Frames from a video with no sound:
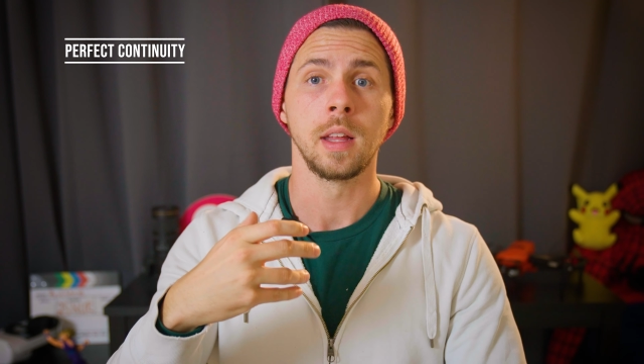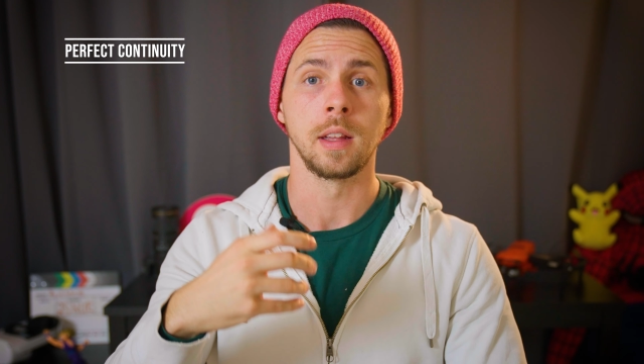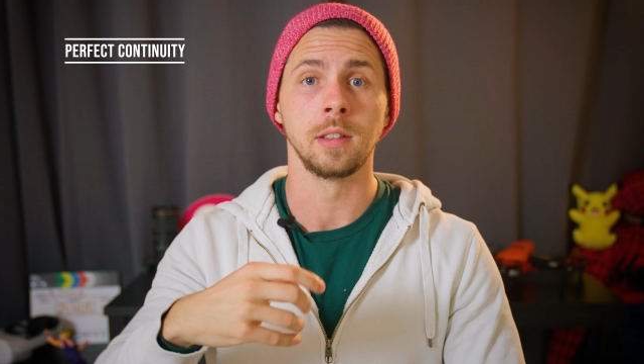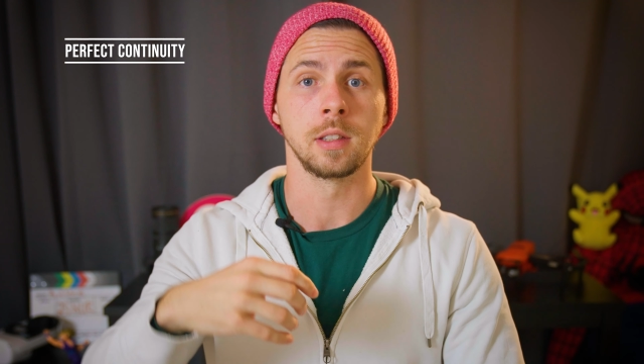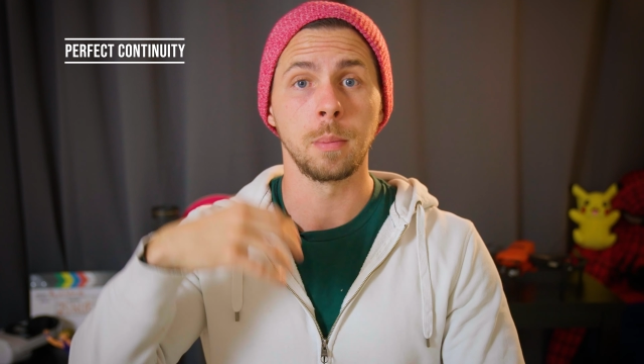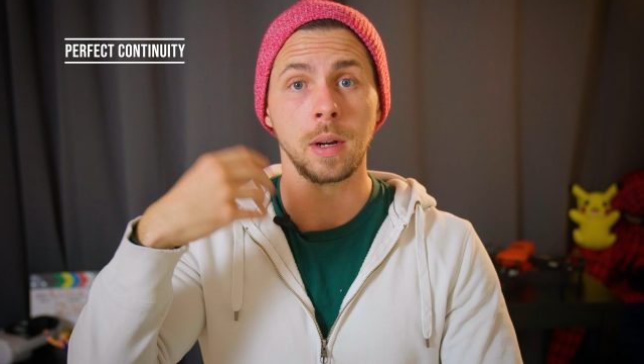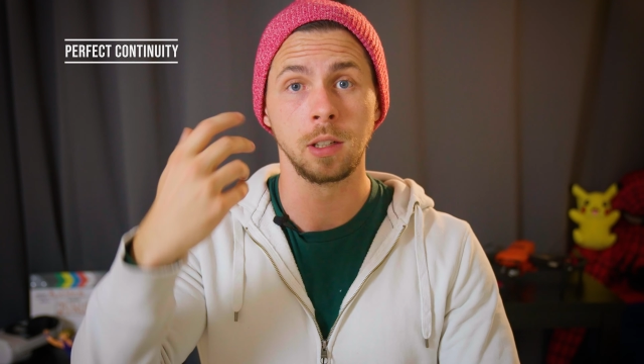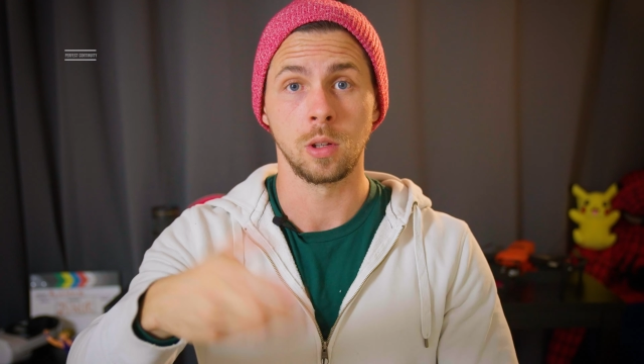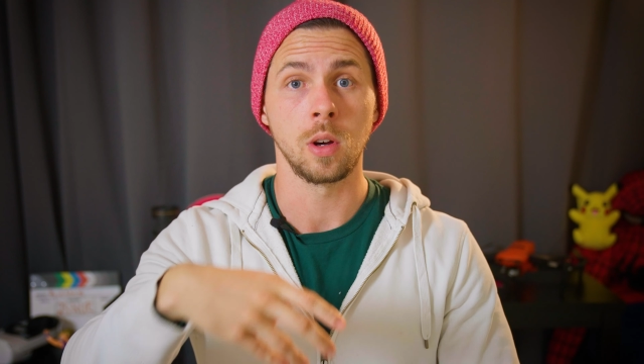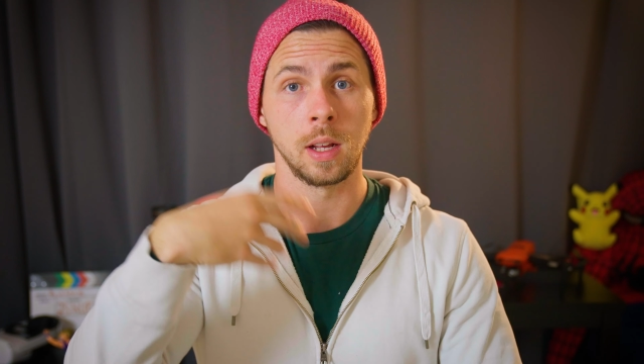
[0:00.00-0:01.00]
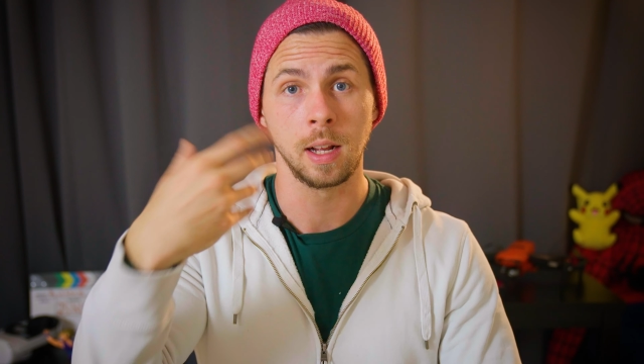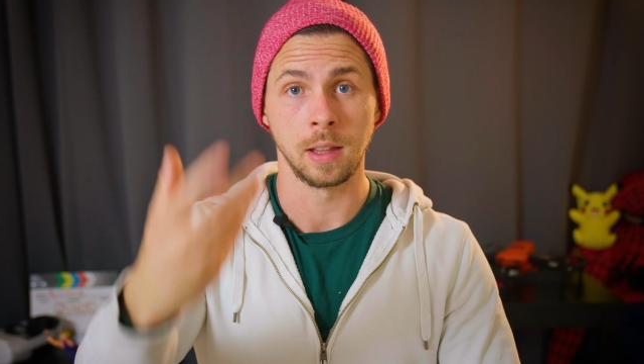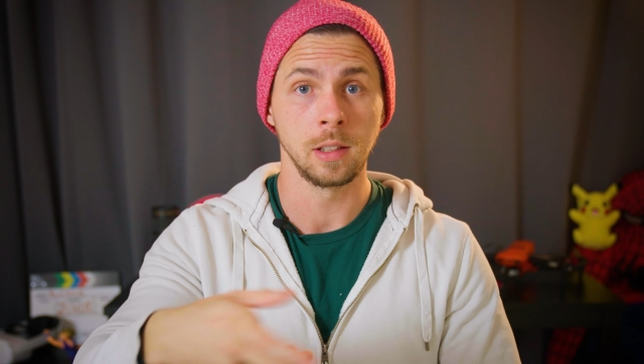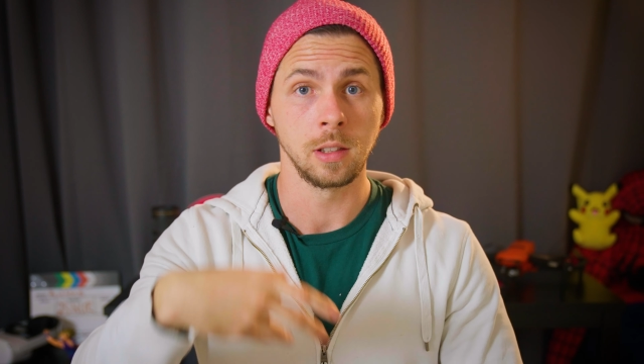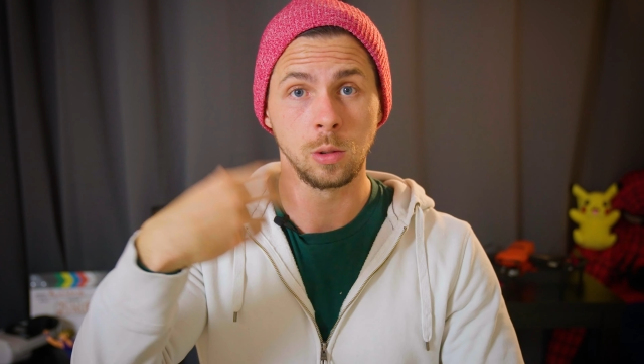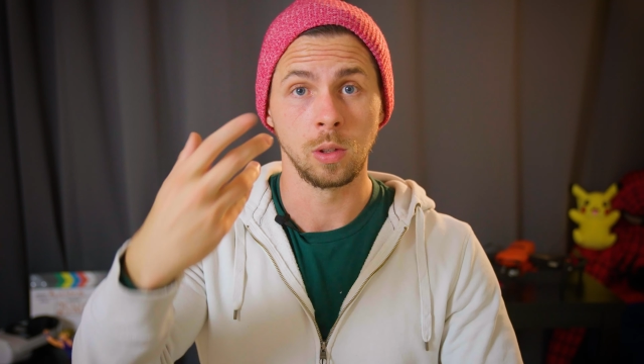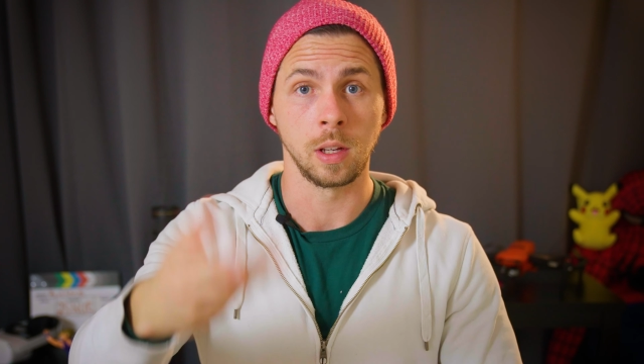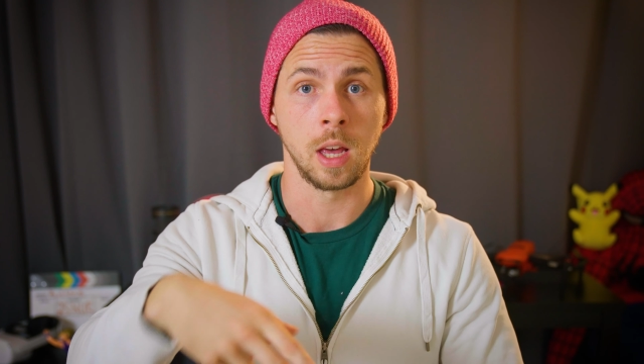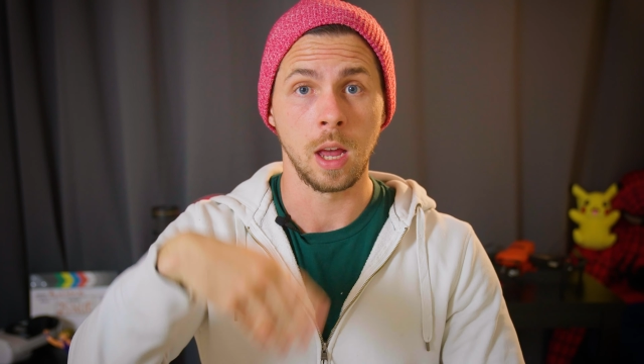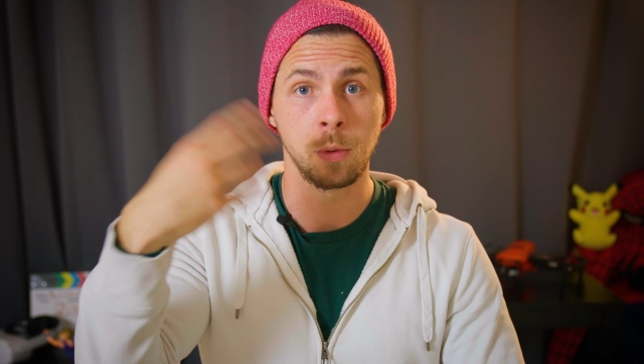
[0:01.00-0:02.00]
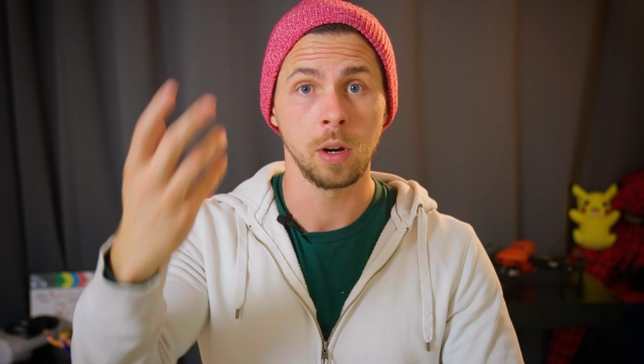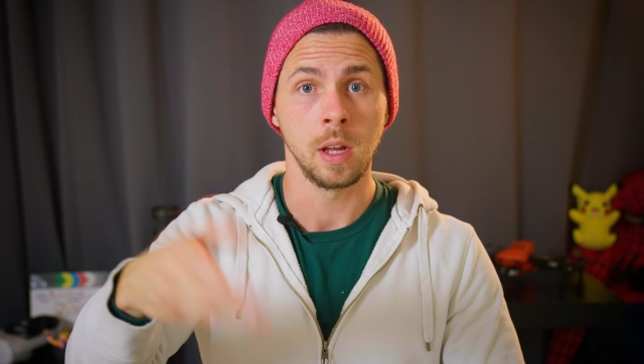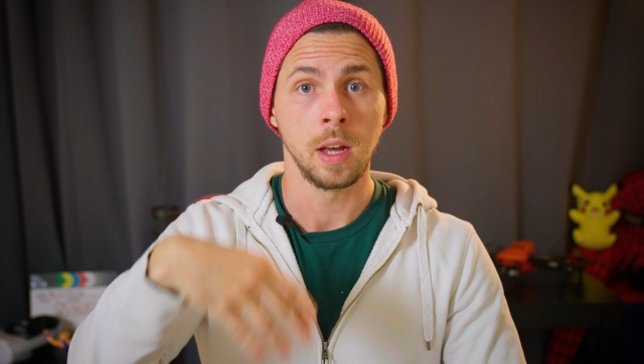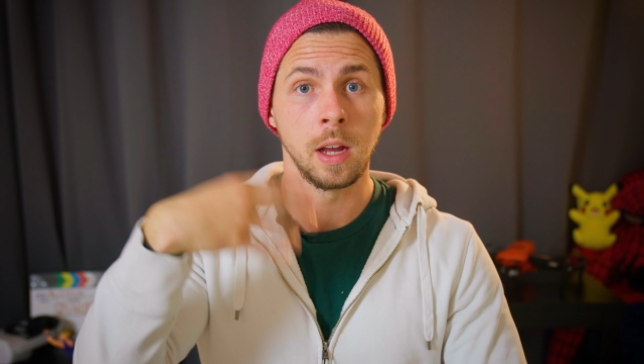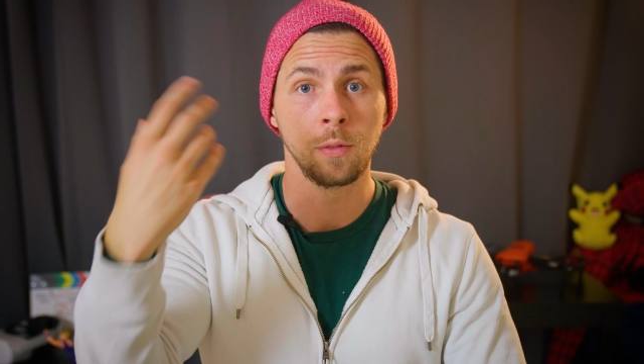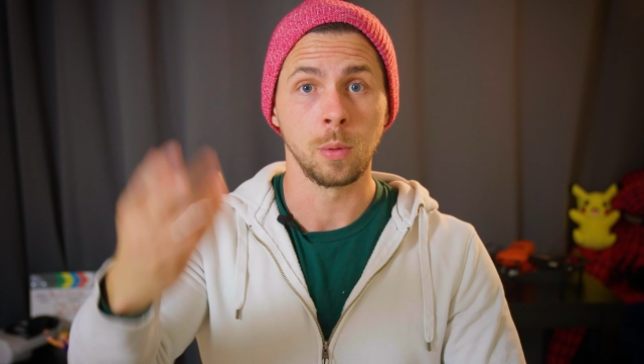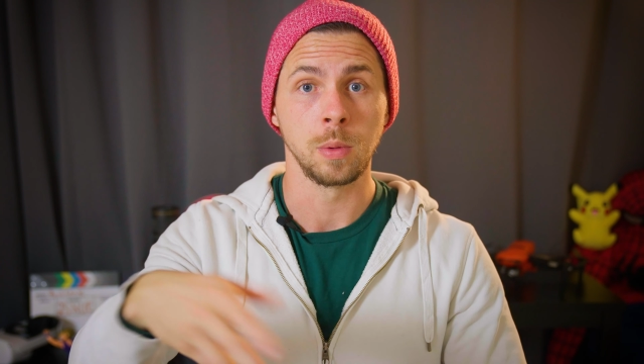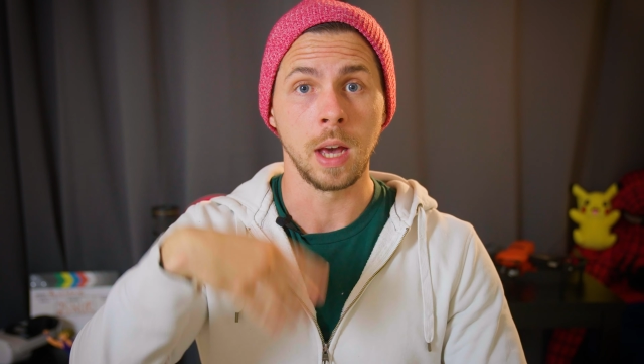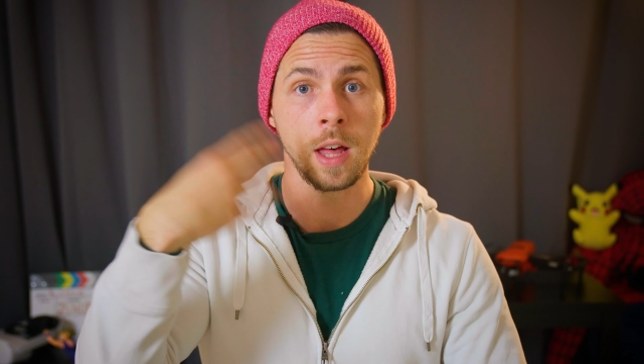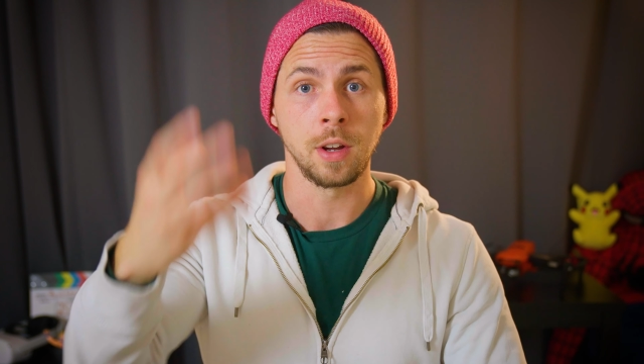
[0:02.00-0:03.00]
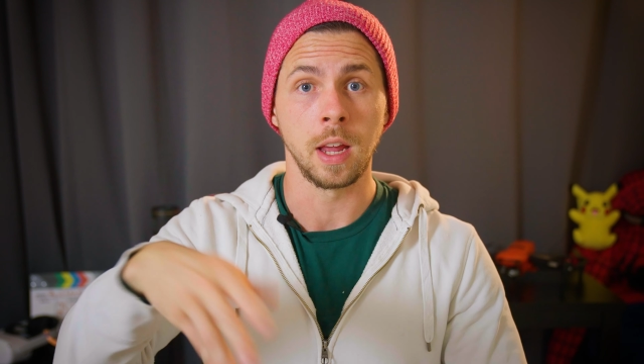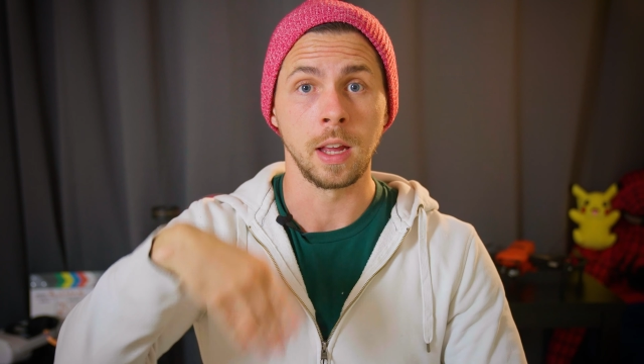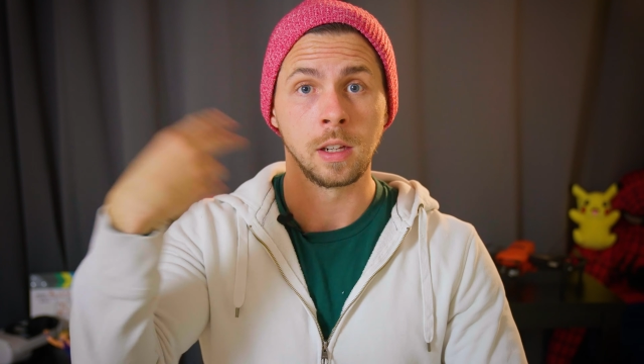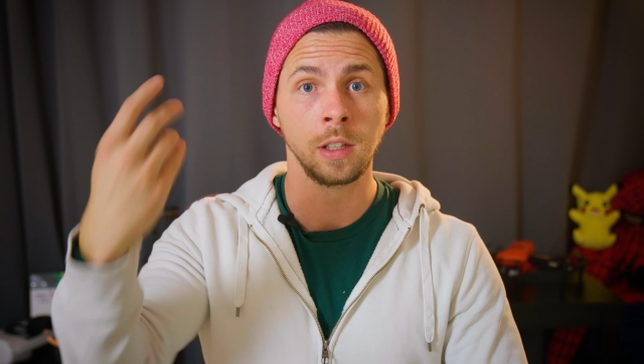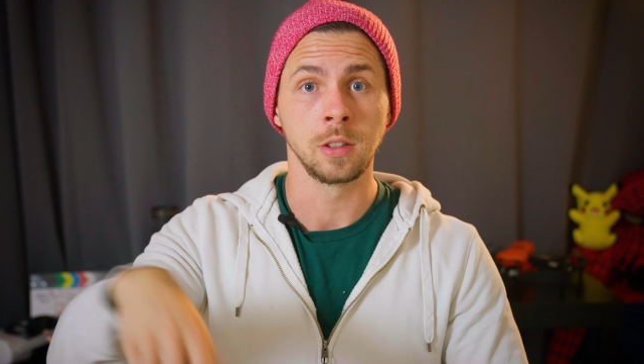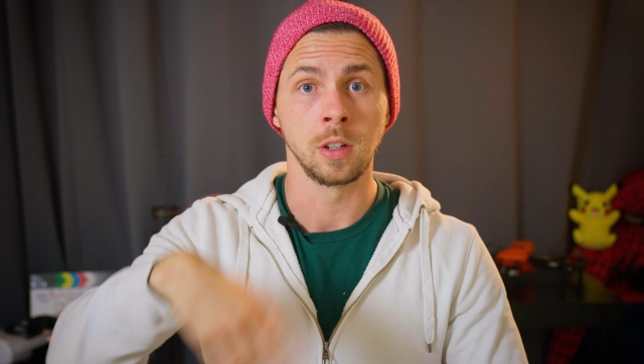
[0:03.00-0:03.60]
that somebody's talking like this into the camera and from the other angle he's